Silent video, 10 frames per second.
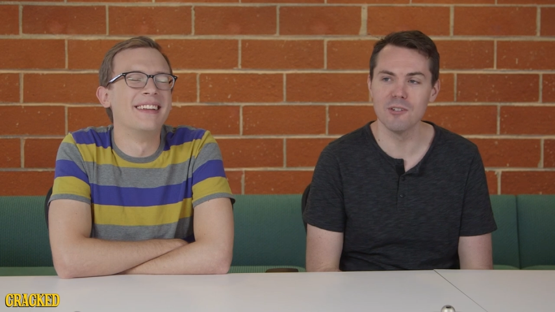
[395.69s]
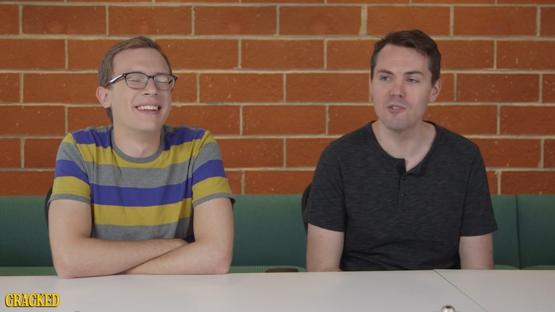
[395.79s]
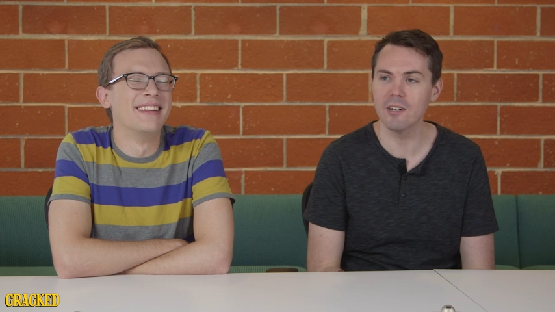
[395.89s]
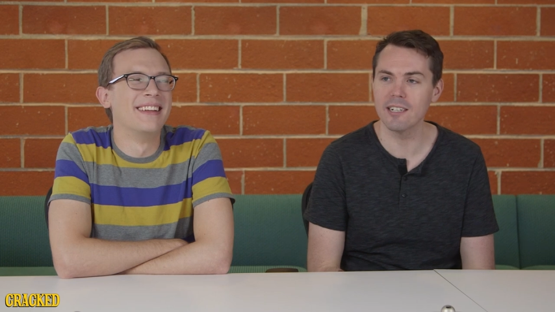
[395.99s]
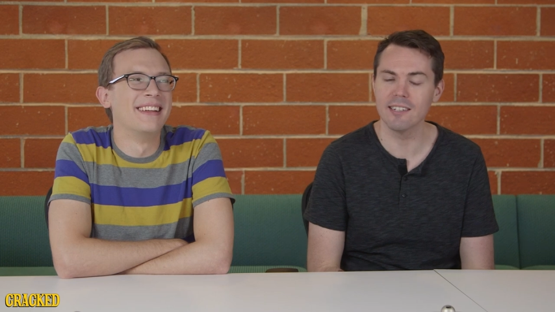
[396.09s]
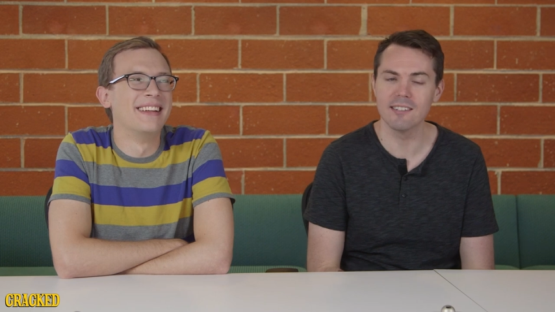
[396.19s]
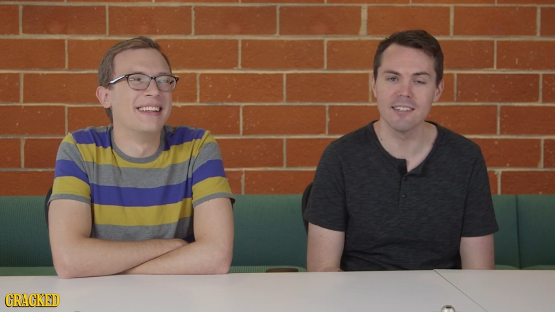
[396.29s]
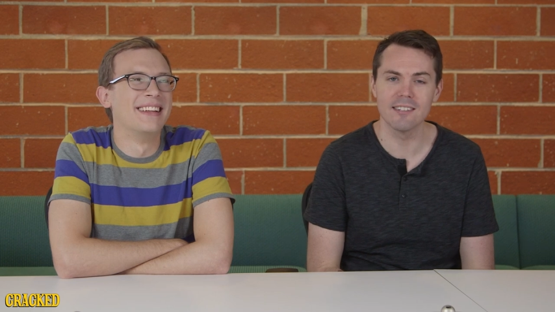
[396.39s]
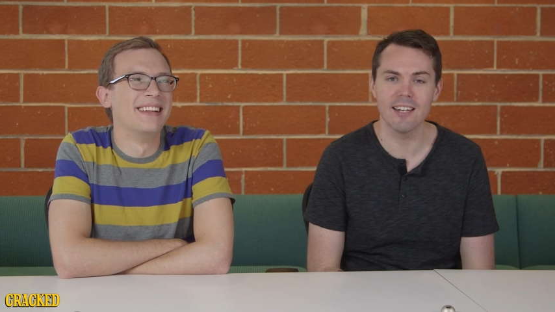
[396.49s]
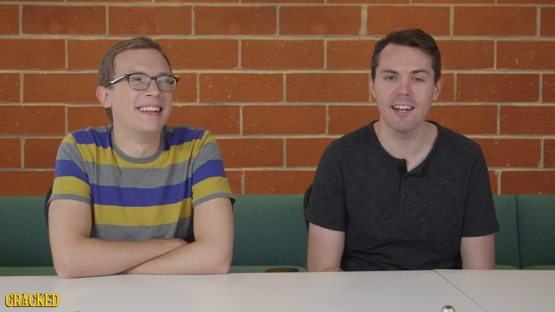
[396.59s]
Speaker 1: been drinking
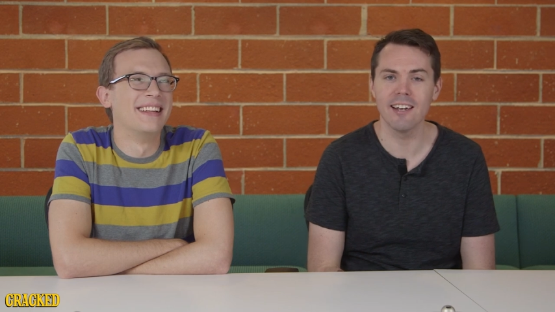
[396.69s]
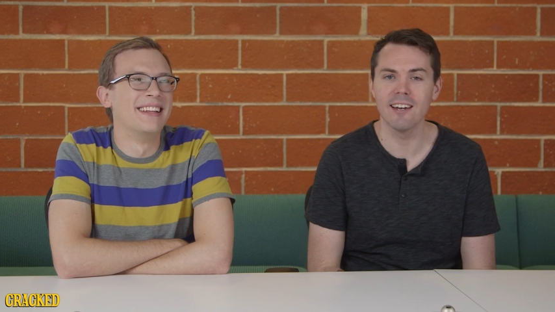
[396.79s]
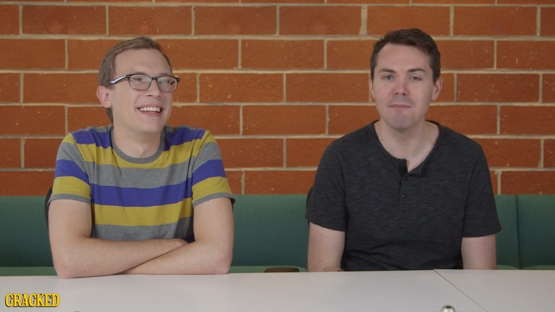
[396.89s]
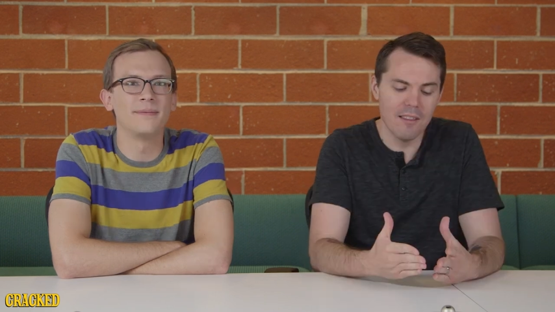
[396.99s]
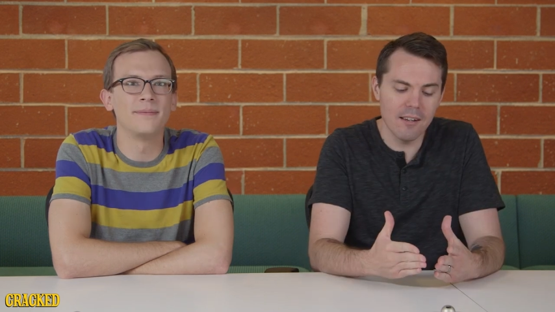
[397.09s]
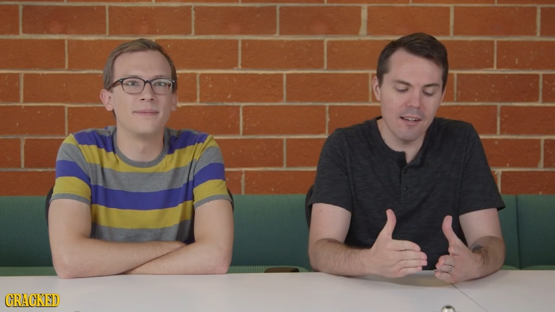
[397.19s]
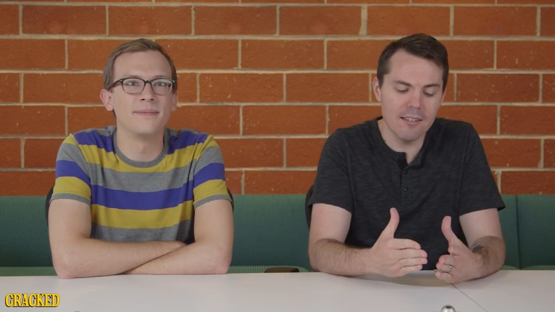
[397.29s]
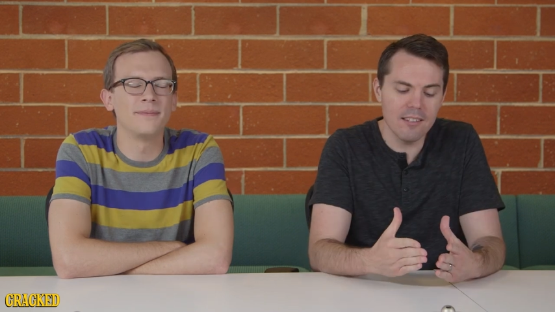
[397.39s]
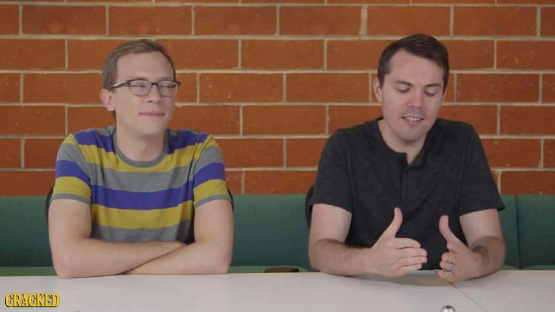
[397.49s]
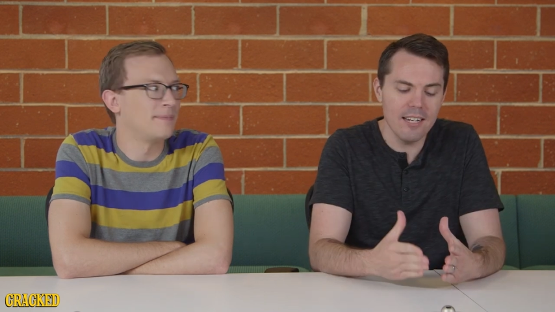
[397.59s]
since 10 a.m.
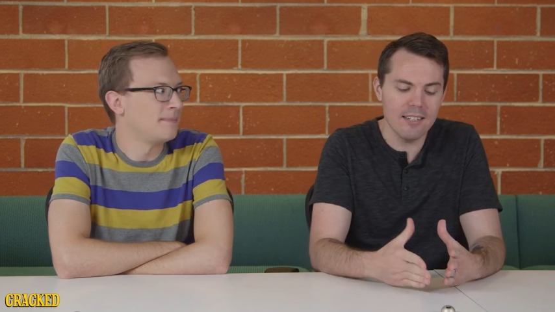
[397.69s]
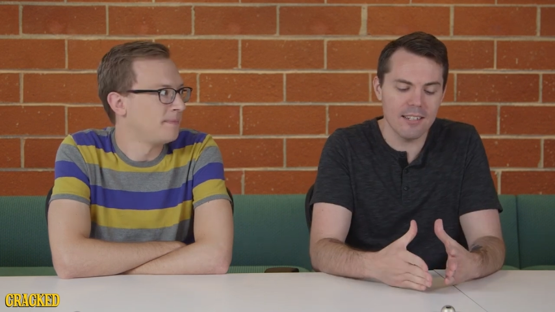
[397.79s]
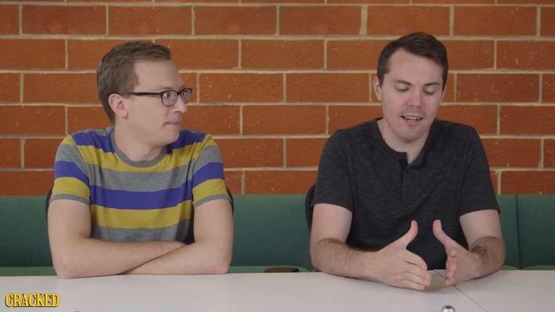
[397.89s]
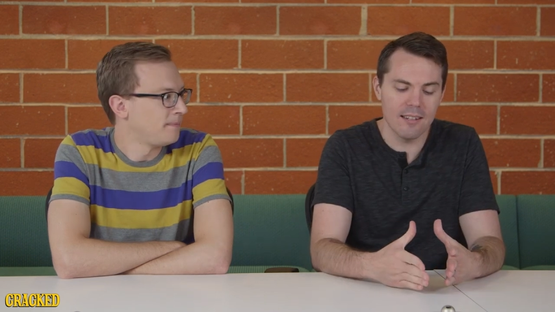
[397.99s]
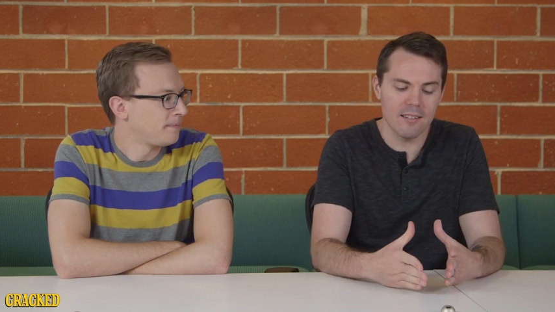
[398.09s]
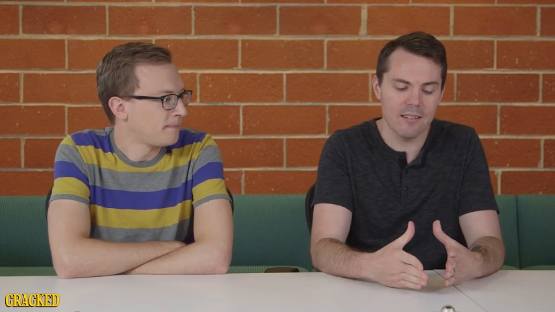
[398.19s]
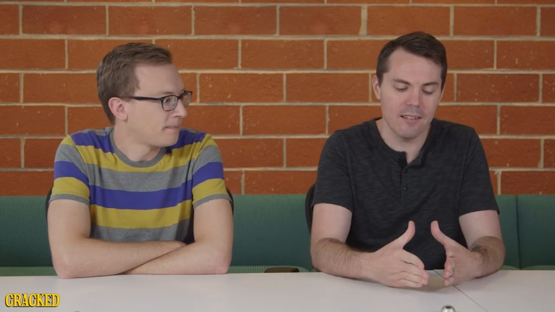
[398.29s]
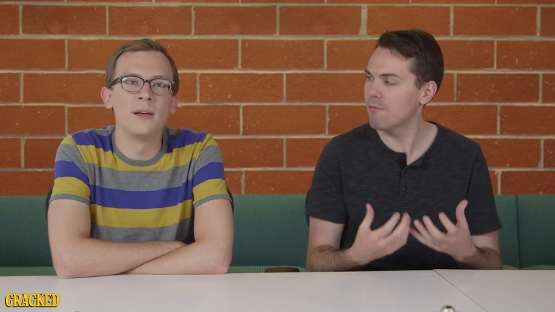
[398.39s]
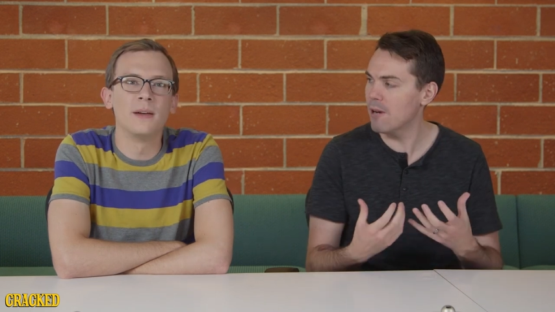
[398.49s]
The season ends,